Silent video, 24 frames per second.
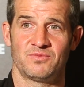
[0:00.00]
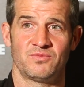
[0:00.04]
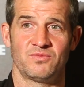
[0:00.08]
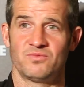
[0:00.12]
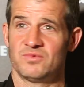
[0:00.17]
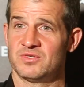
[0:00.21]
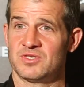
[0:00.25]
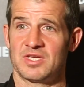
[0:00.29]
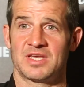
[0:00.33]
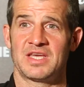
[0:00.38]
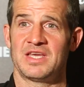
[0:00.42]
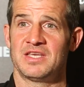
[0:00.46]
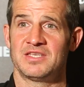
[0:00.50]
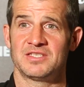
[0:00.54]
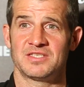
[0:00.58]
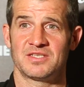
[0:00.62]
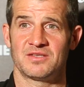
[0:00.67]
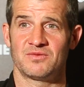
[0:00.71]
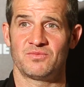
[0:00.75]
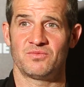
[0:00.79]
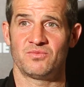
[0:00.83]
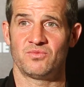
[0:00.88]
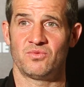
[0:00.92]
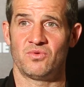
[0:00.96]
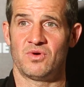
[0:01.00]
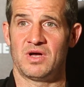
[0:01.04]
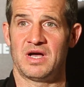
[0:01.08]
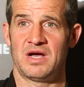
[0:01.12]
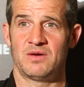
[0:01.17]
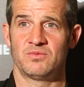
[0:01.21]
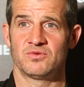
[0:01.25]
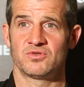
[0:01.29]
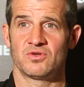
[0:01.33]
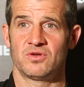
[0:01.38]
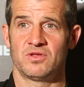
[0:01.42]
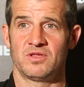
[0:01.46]
was against what I
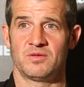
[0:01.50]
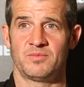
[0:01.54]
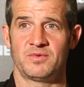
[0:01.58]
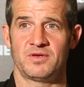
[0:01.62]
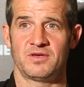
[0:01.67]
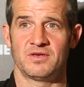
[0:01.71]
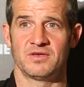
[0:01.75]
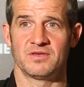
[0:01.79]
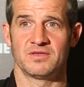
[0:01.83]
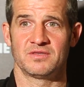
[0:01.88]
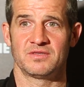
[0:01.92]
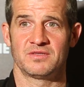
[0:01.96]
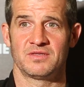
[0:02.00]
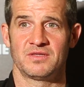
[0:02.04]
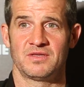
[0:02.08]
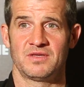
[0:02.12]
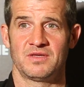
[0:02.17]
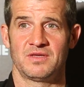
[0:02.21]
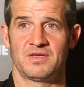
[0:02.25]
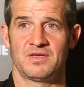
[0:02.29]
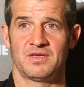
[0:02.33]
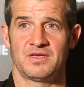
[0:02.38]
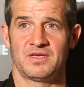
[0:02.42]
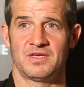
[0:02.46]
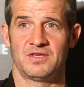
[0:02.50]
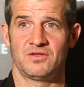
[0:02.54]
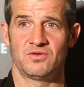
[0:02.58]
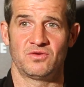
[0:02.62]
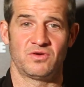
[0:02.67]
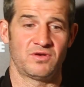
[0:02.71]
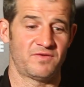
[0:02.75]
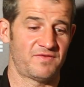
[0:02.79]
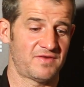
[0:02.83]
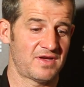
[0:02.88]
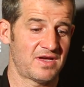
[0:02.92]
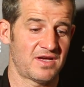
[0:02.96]
was all about.
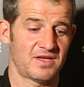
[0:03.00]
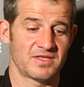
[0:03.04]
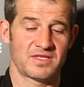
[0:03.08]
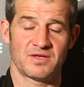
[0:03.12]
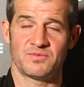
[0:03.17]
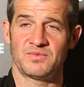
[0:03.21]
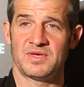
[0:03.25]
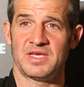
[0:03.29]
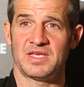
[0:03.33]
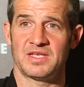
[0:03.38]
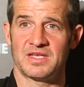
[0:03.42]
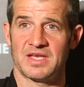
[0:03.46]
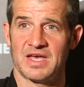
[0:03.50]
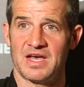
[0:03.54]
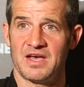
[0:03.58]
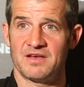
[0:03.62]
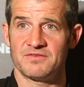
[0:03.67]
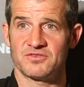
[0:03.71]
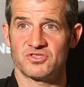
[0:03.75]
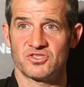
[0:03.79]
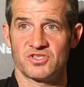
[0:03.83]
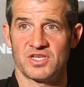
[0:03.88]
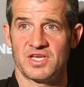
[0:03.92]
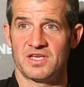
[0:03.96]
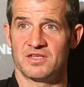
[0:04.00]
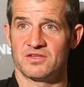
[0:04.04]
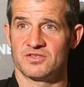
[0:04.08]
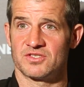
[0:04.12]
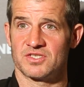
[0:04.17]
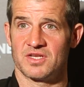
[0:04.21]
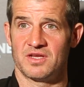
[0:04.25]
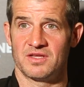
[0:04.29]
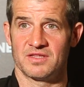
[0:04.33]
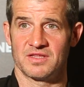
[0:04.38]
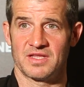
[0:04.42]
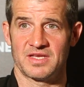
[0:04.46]
If I had a wee calf strain or
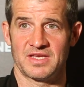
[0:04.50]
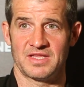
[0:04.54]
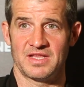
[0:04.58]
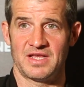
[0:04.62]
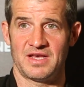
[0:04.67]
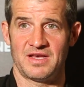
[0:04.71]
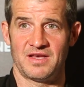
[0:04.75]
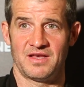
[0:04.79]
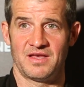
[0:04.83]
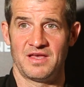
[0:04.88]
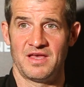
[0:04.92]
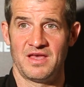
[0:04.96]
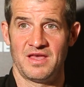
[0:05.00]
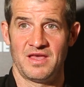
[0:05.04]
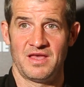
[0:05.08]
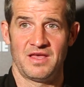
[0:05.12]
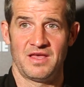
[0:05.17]
something like that,